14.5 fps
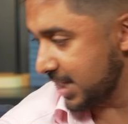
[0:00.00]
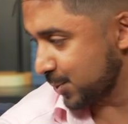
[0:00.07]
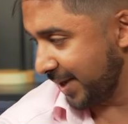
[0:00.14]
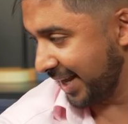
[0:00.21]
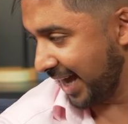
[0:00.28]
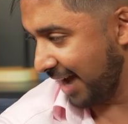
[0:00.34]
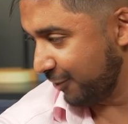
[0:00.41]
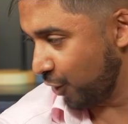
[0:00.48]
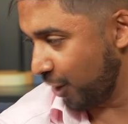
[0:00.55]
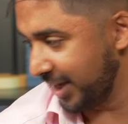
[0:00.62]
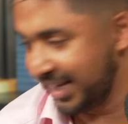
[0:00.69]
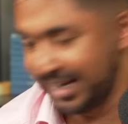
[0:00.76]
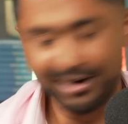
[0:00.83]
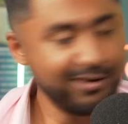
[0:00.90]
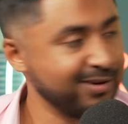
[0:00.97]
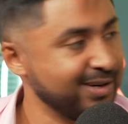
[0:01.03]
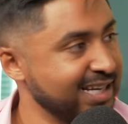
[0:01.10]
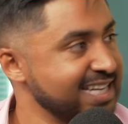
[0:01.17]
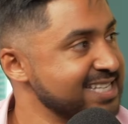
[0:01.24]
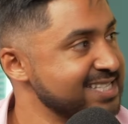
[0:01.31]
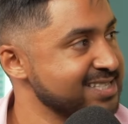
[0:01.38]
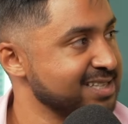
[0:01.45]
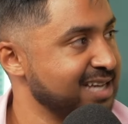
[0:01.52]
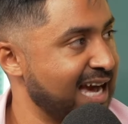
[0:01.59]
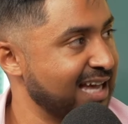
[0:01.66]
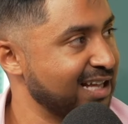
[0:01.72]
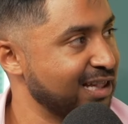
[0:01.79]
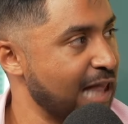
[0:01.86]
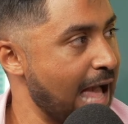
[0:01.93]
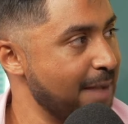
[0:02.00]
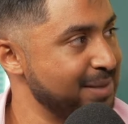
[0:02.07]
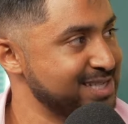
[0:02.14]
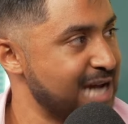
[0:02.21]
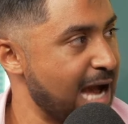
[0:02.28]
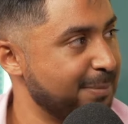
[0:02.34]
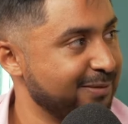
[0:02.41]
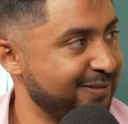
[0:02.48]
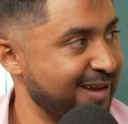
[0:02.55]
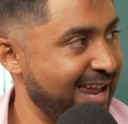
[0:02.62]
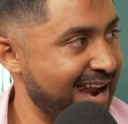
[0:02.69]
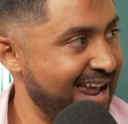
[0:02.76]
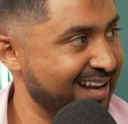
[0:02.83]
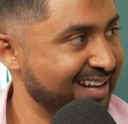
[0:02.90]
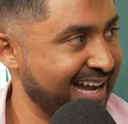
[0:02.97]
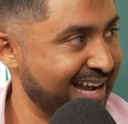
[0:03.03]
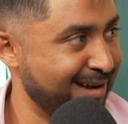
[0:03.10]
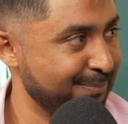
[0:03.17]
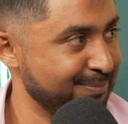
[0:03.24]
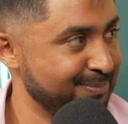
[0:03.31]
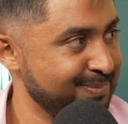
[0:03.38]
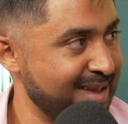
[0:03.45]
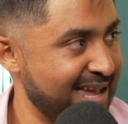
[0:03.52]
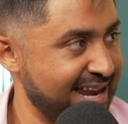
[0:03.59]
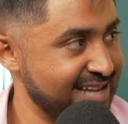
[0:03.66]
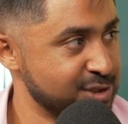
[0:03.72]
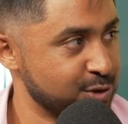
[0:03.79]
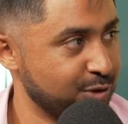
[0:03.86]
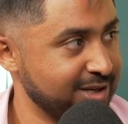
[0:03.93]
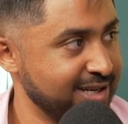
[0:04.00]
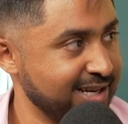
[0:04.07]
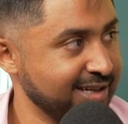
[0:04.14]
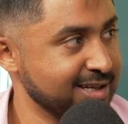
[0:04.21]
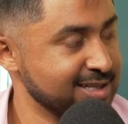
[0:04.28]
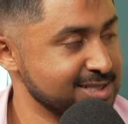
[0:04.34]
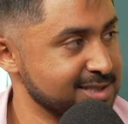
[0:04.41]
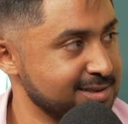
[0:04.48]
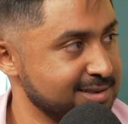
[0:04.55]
one I've got here is a climate type event, an asteroid hitting us.